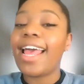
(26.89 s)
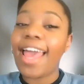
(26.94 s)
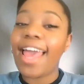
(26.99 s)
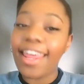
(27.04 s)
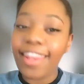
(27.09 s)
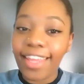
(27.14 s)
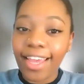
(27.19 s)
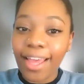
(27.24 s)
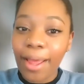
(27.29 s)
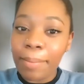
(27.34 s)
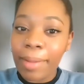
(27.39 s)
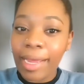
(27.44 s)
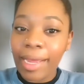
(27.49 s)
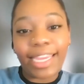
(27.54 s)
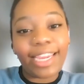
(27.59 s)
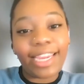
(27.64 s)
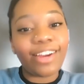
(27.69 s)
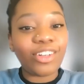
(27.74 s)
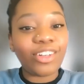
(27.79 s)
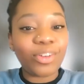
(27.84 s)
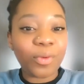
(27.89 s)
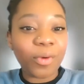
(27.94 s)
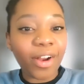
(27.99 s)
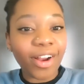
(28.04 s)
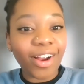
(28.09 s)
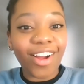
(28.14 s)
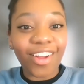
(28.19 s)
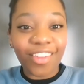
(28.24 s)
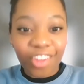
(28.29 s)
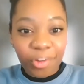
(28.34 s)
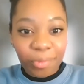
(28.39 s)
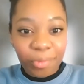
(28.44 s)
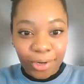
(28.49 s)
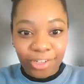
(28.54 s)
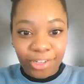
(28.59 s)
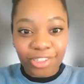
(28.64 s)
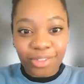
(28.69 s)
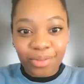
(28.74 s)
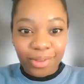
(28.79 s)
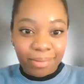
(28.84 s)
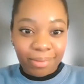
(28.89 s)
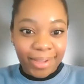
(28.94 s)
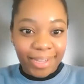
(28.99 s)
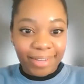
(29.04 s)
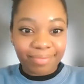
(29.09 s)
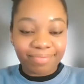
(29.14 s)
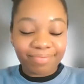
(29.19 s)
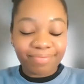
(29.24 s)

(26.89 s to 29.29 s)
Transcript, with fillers: and then come back here to work on this project with me.